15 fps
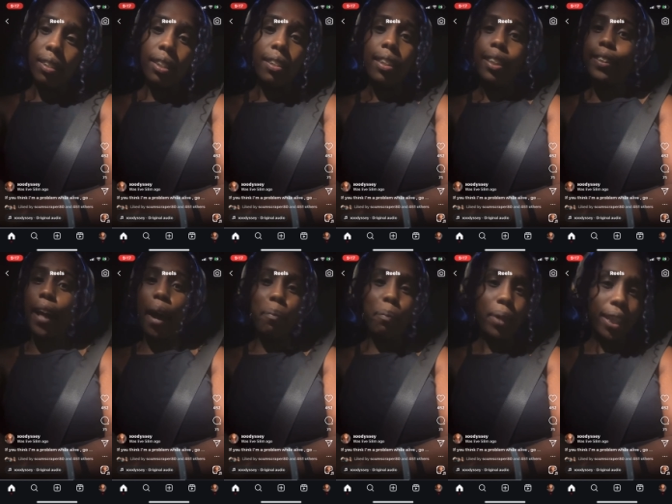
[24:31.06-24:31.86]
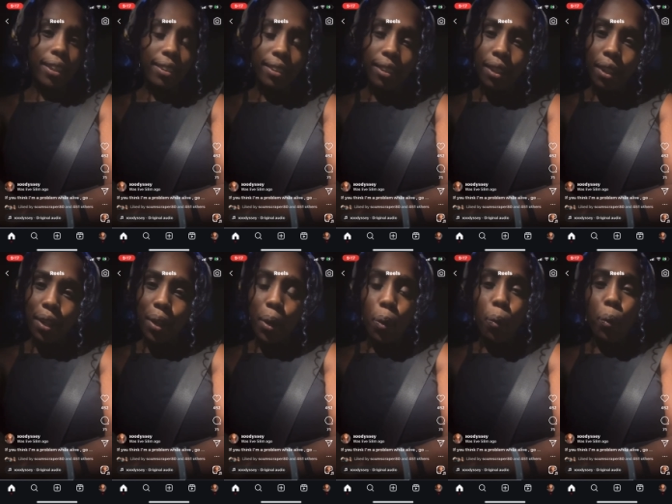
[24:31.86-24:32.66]
did this happen?
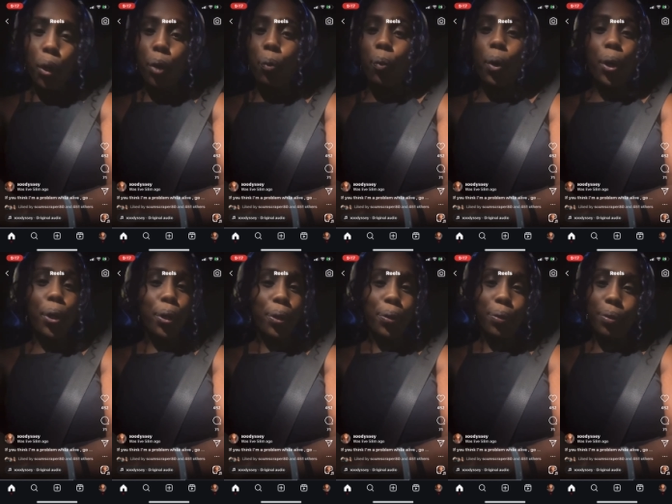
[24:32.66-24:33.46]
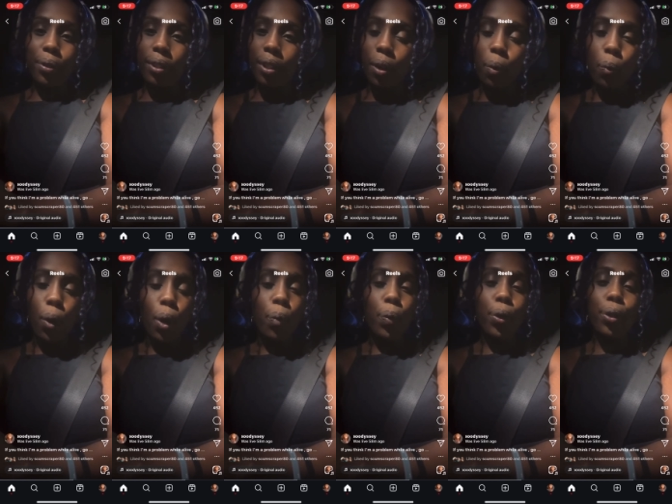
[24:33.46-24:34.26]
Where were you?
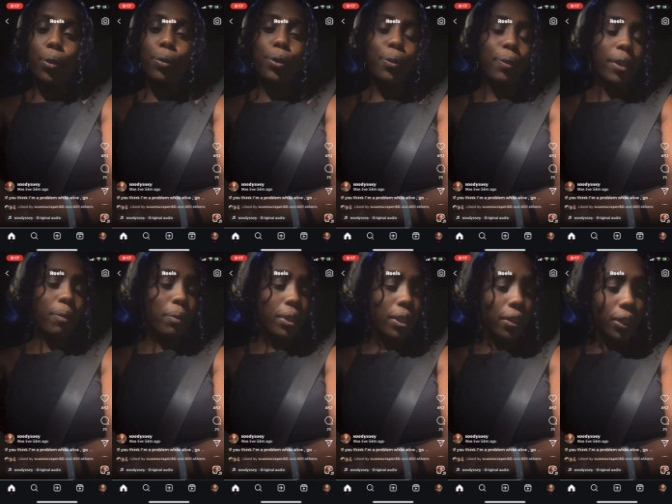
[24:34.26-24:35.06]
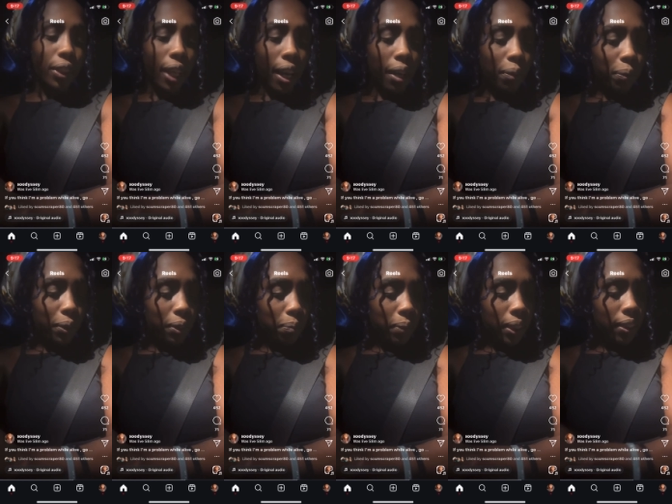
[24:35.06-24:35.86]
What were you doing when your child
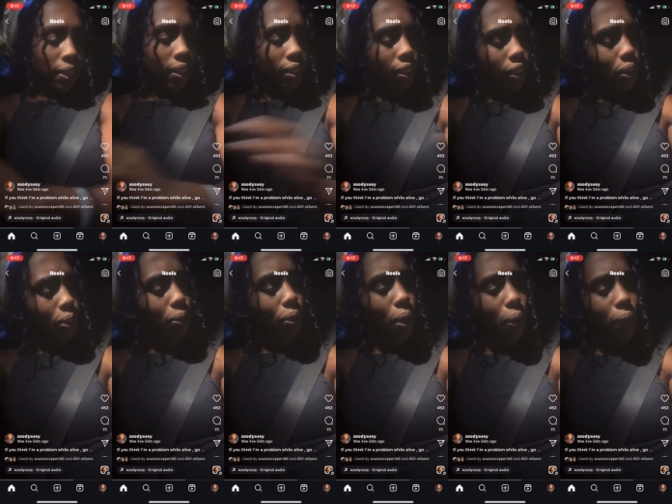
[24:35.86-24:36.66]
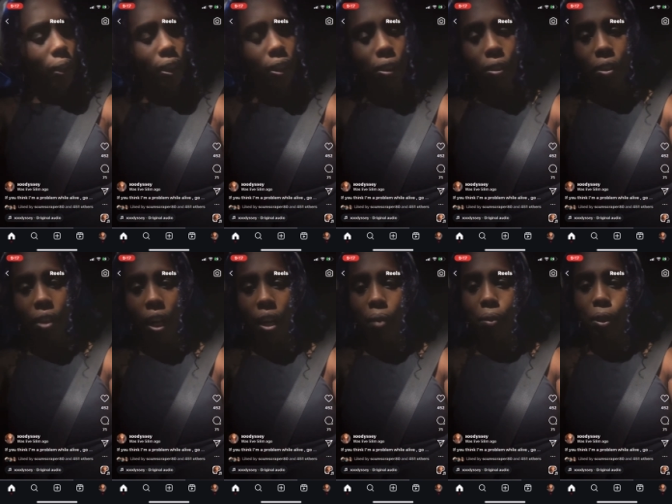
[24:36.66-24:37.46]
was missing? Did you know that your
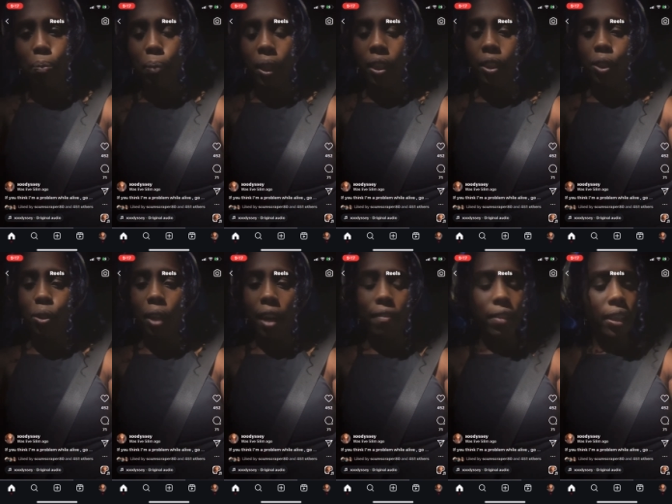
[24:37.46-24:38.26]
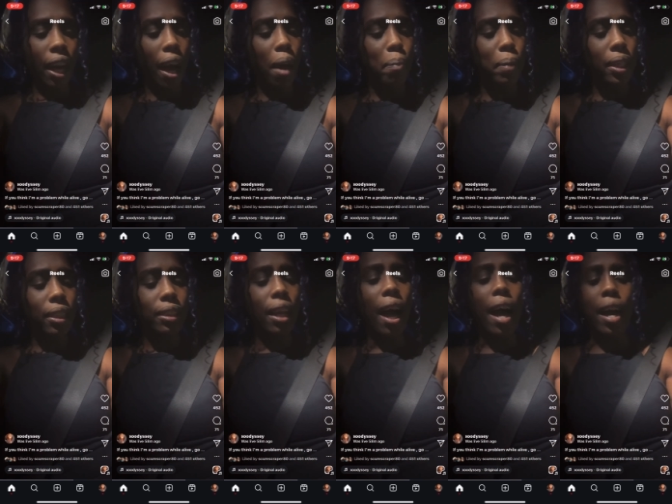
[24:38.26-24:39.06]
child was being trafficked? How
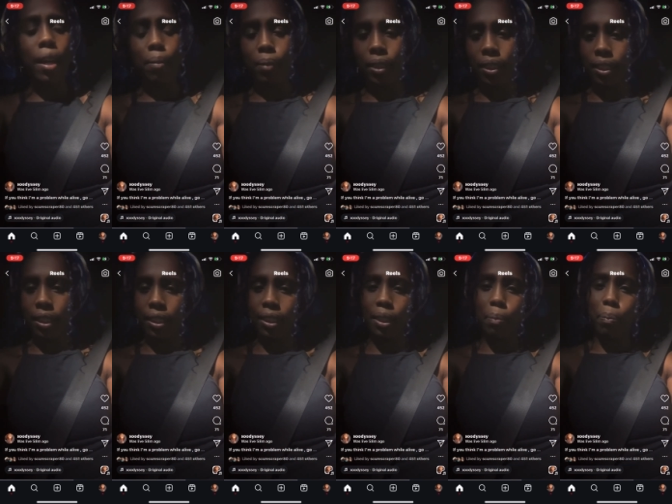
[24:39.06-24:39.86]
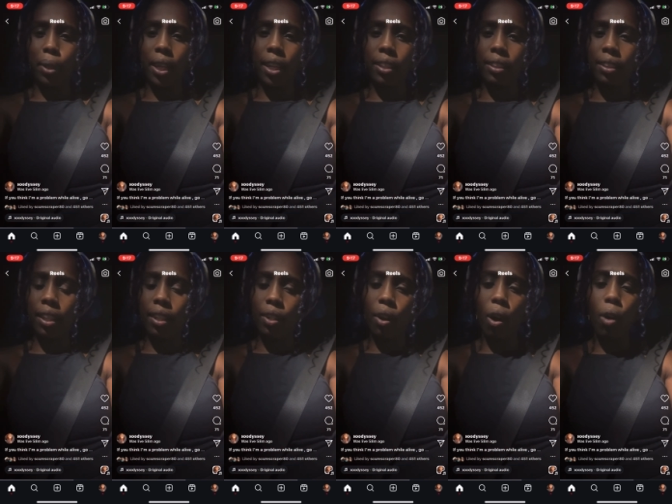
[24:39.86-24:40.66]
many times did CPS
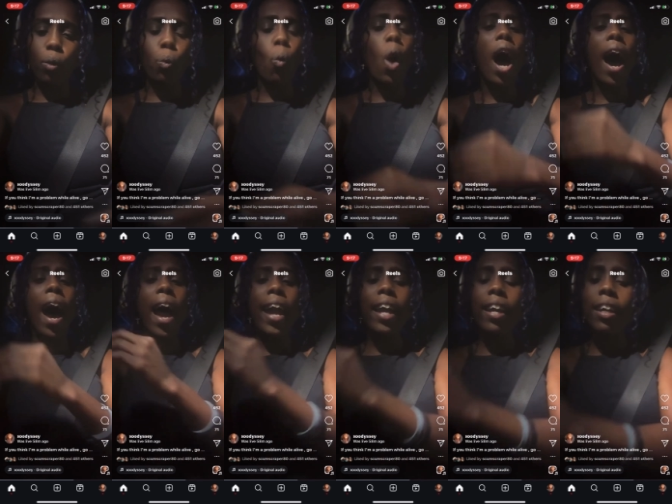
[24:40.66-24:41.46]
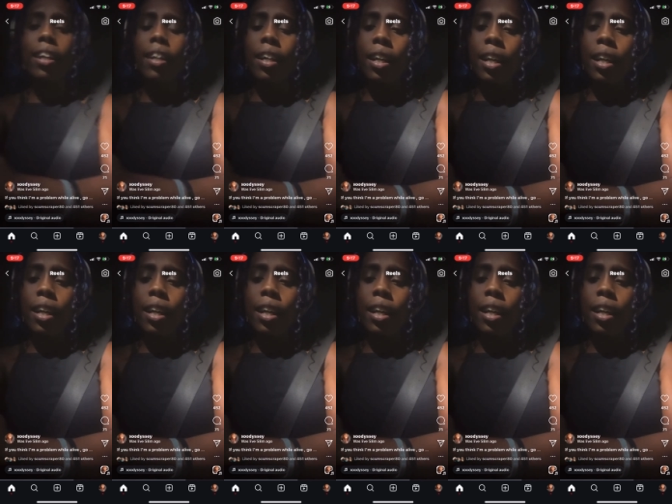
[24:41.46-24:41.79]
get called? Why